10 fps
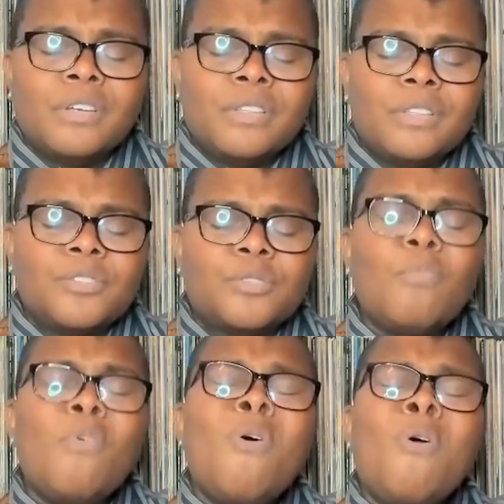There's
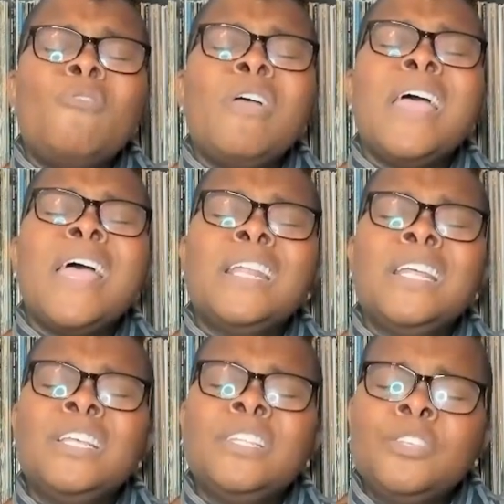more red
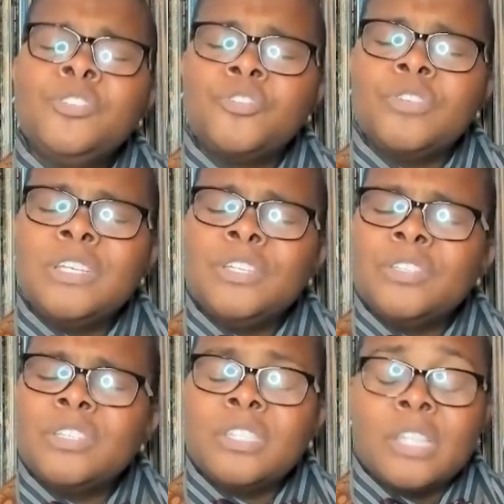in the trees
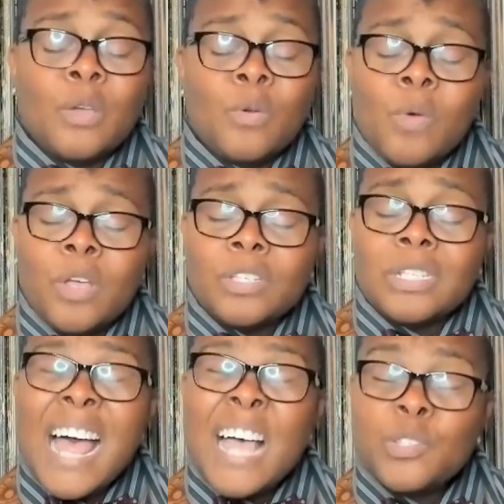than there was
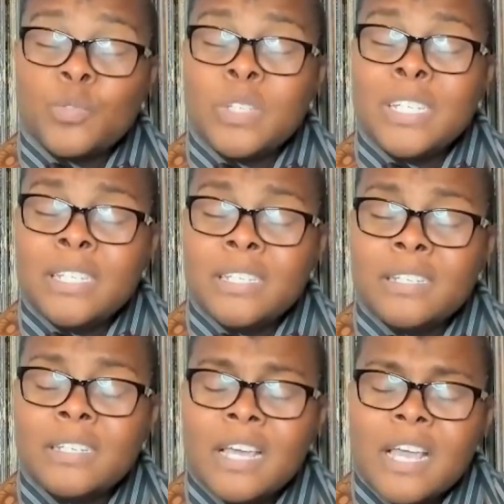last week,
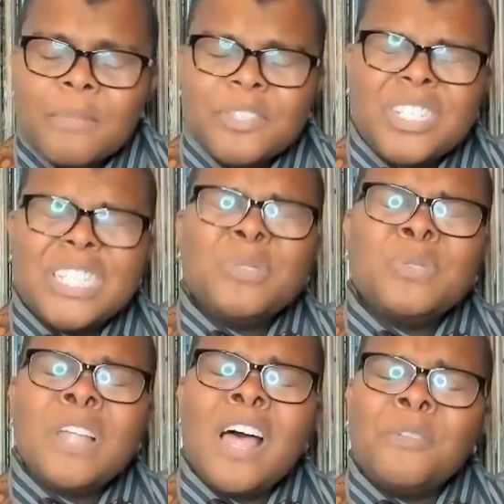but still
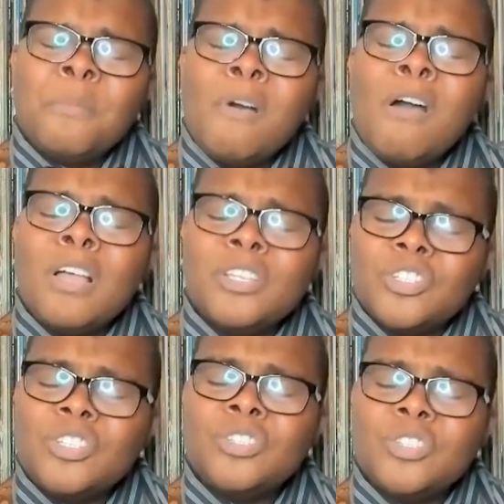not much
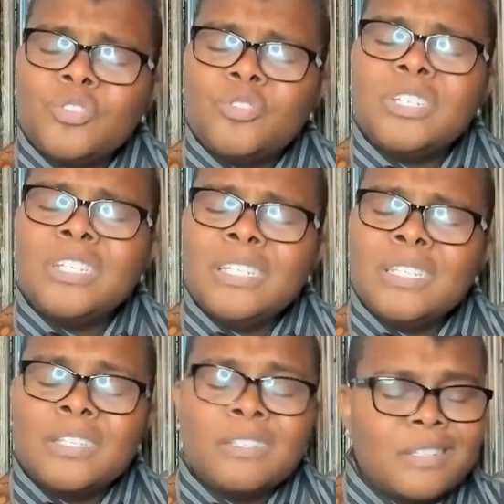in the
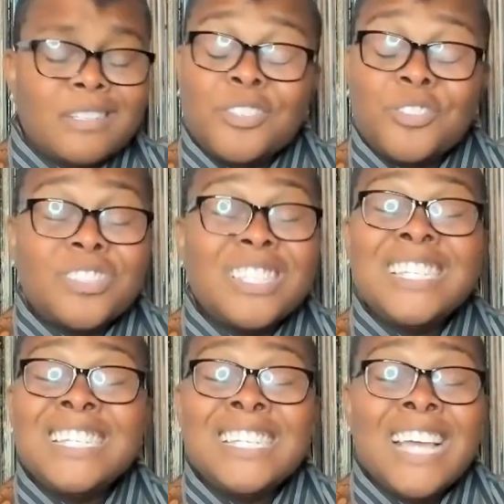trees in
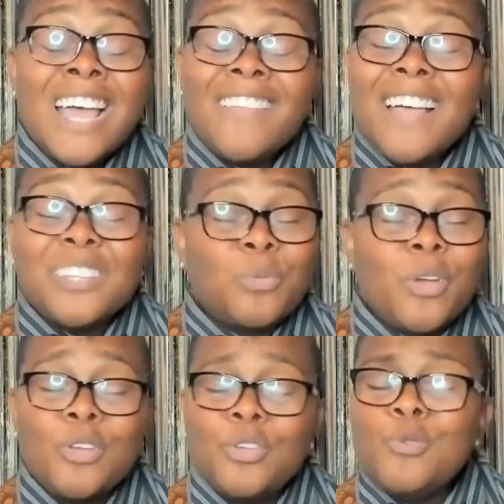Tennessee. That's where
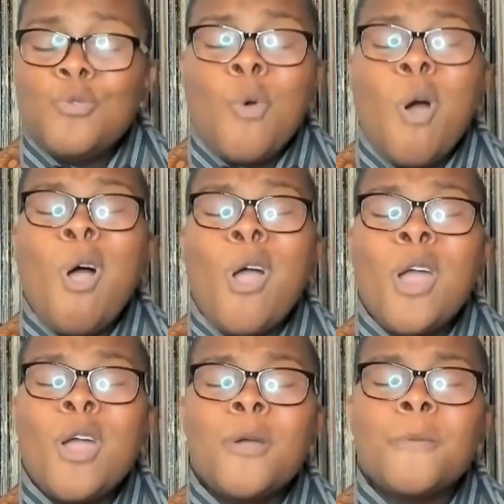you are.
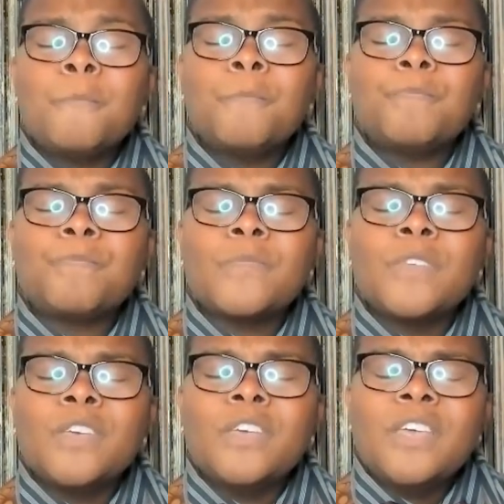
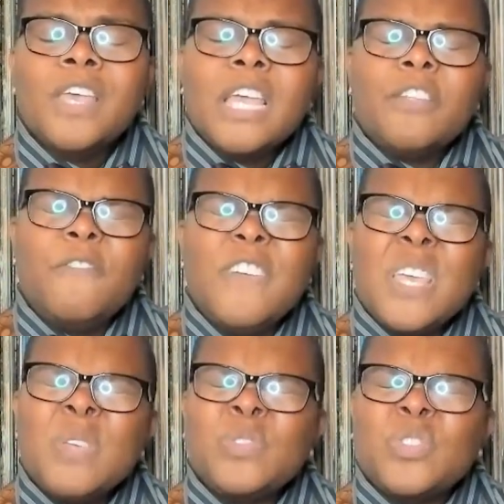It
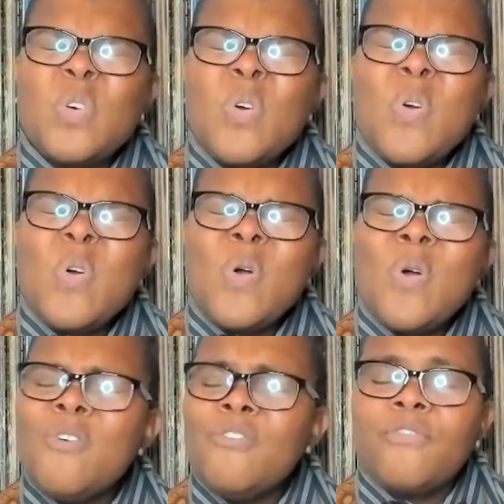feels
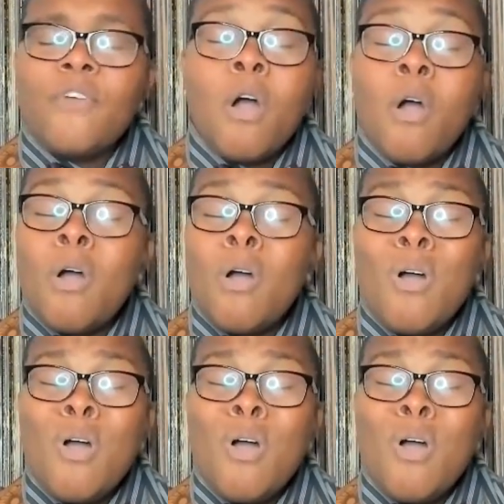so far.